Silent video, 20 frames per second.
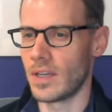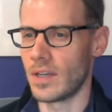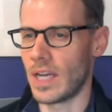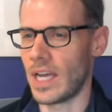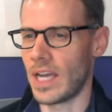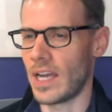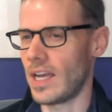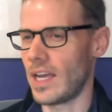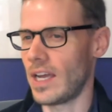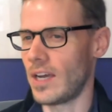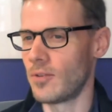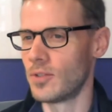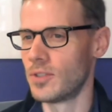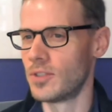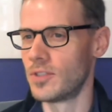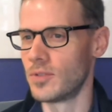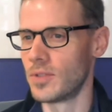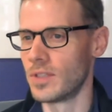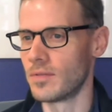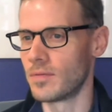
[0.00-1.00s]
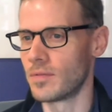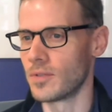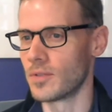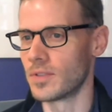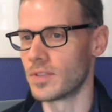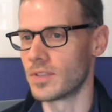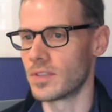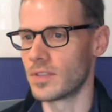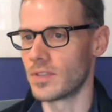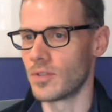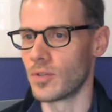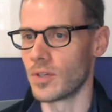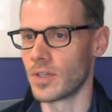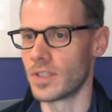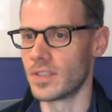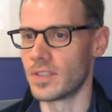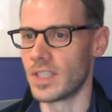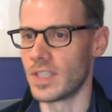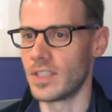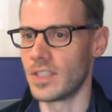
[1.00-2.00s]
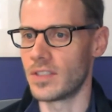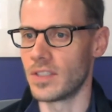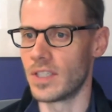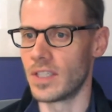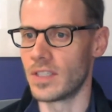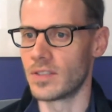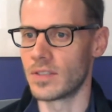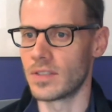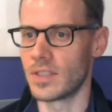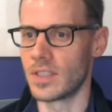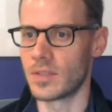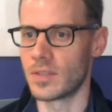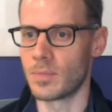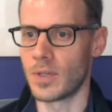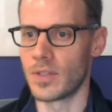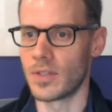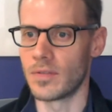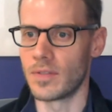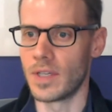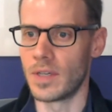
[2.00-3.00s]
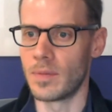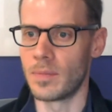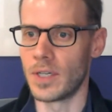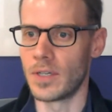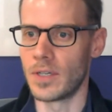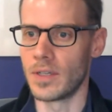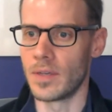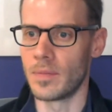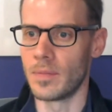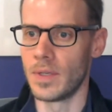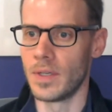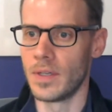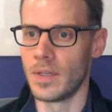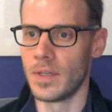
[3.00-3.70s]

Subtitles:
How would you influence organization as part of that paradigm?